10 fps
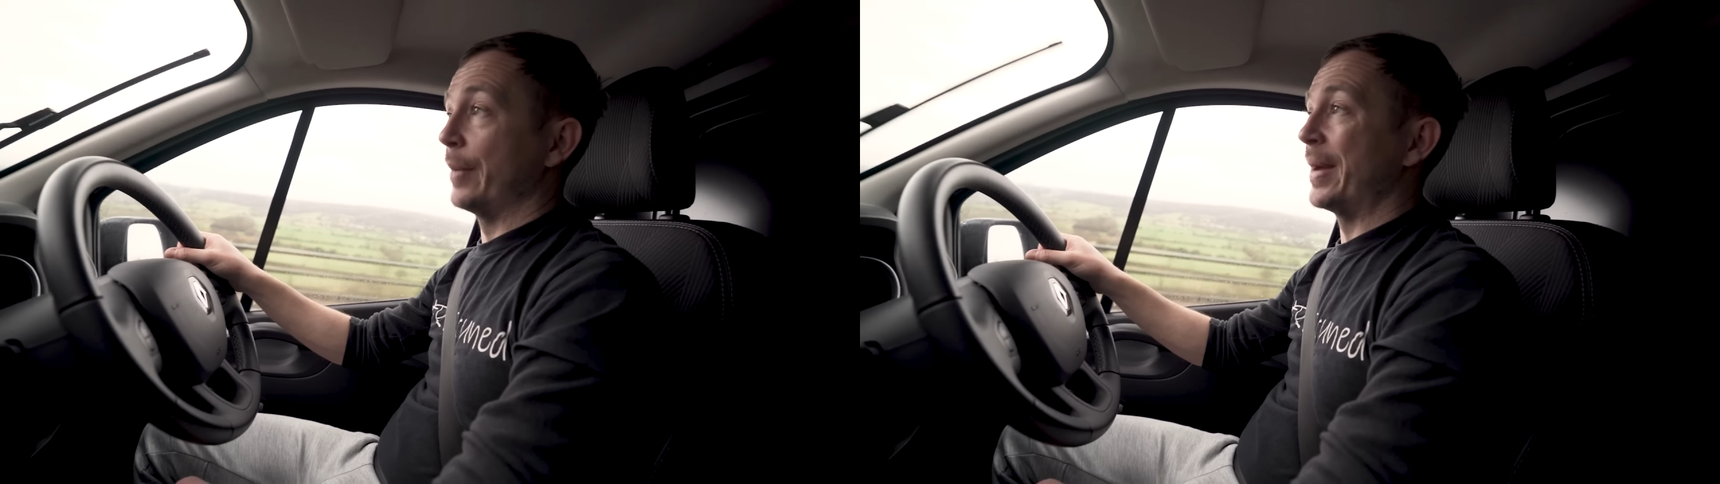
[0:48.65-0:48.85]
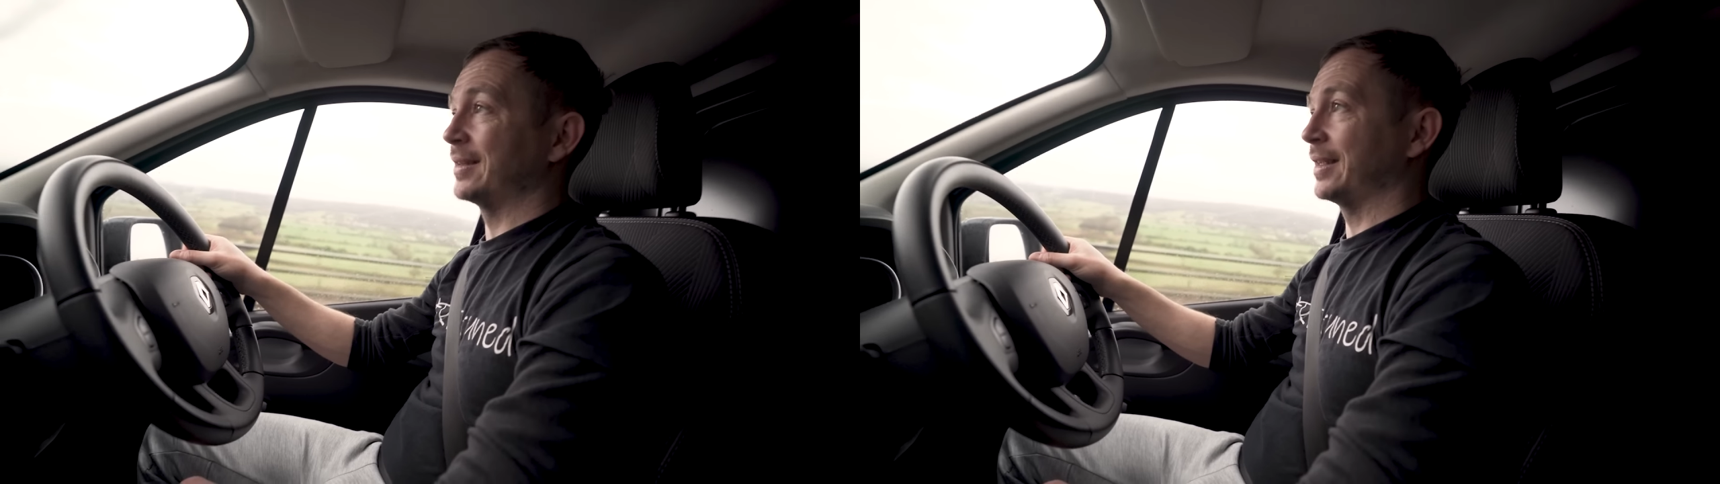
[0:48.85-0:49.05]

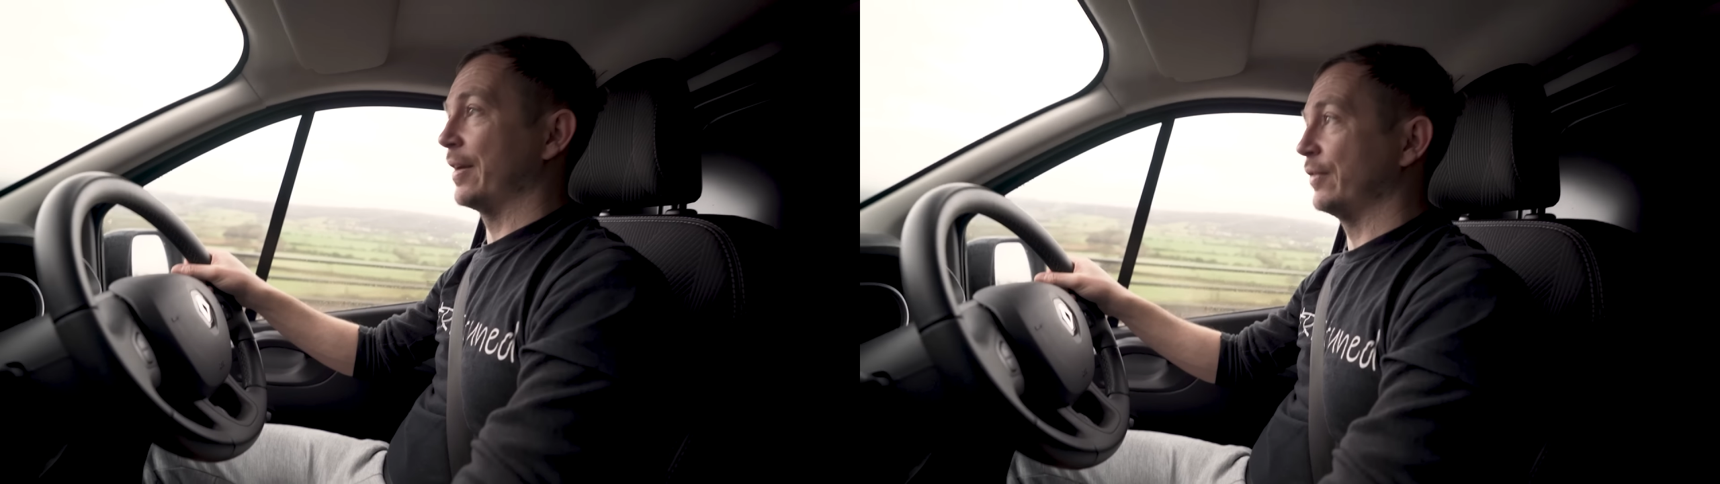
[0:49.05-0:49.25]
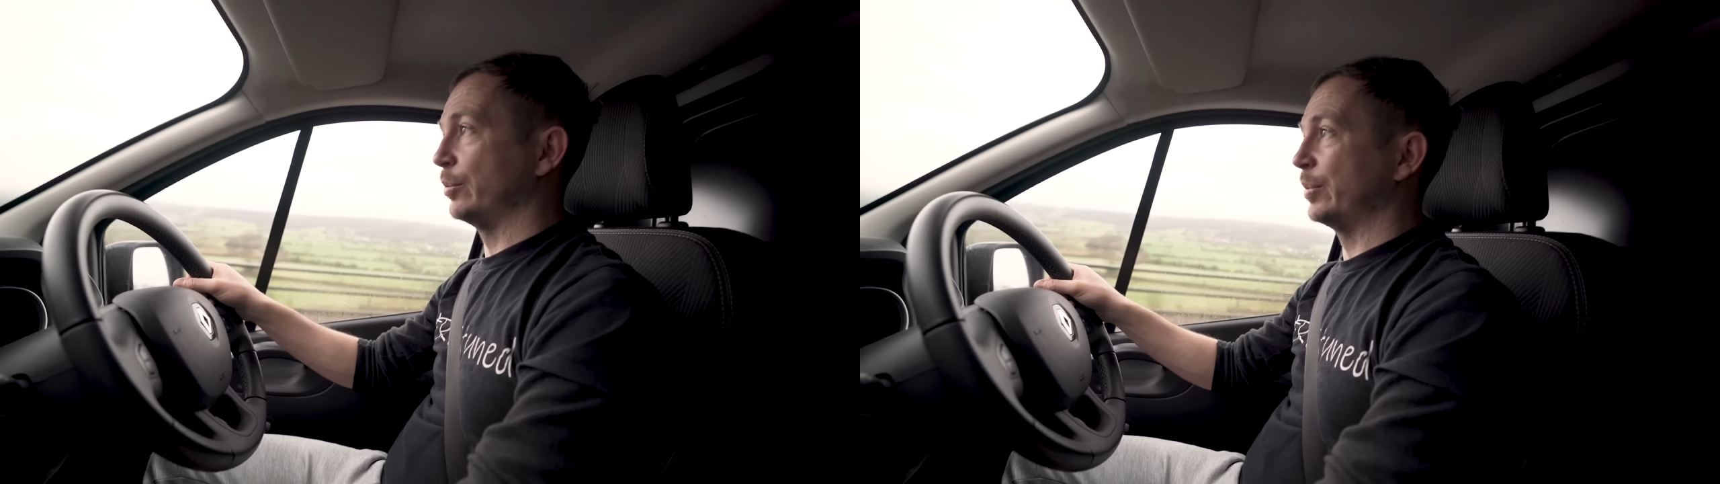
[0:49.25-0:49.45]
that back
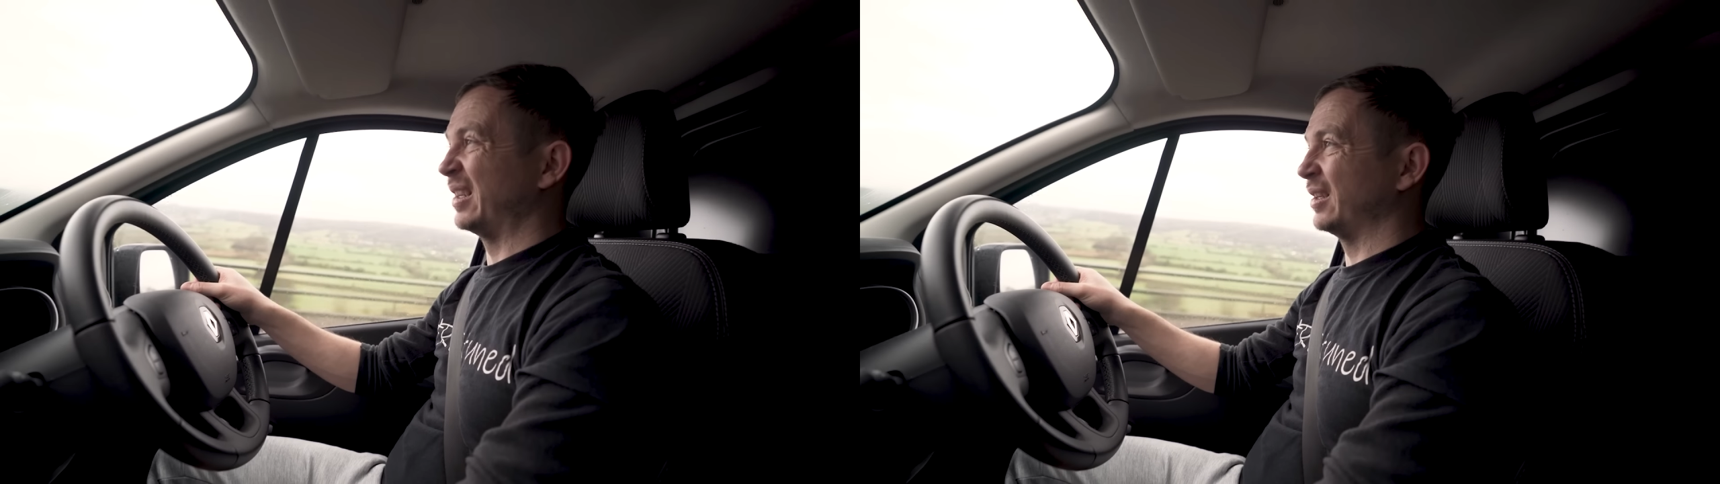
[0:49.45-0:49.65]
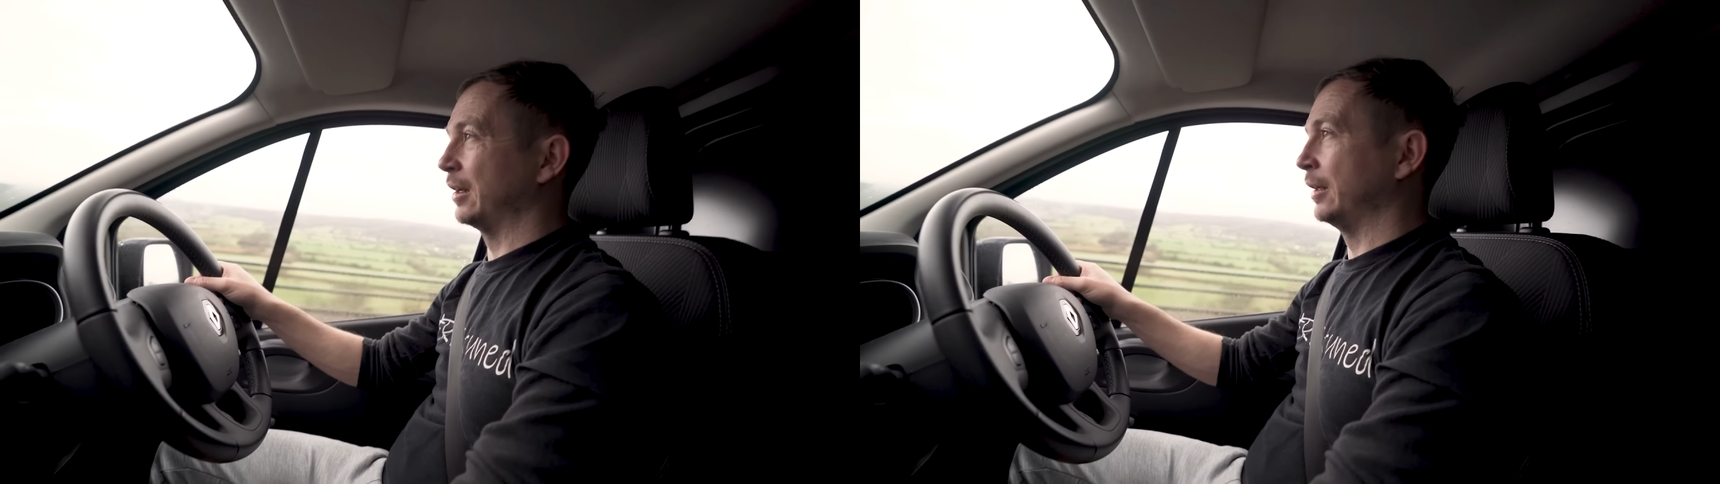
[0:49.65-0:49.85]
together,
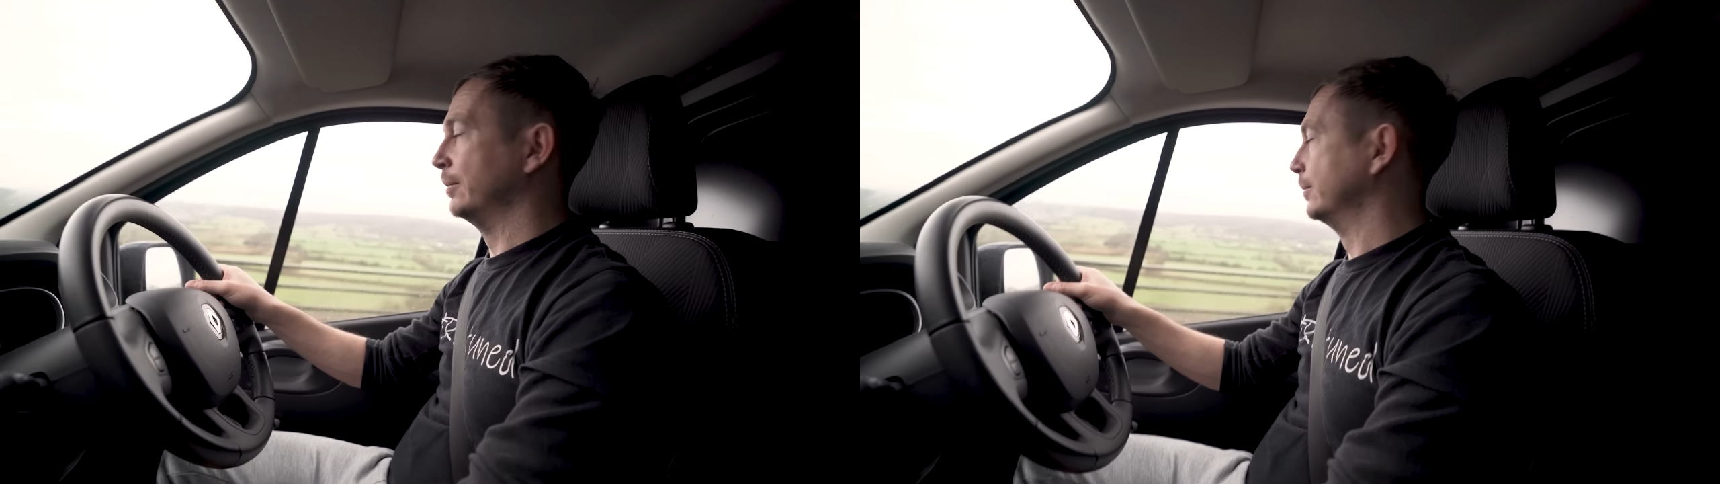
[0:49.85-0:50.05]
basically.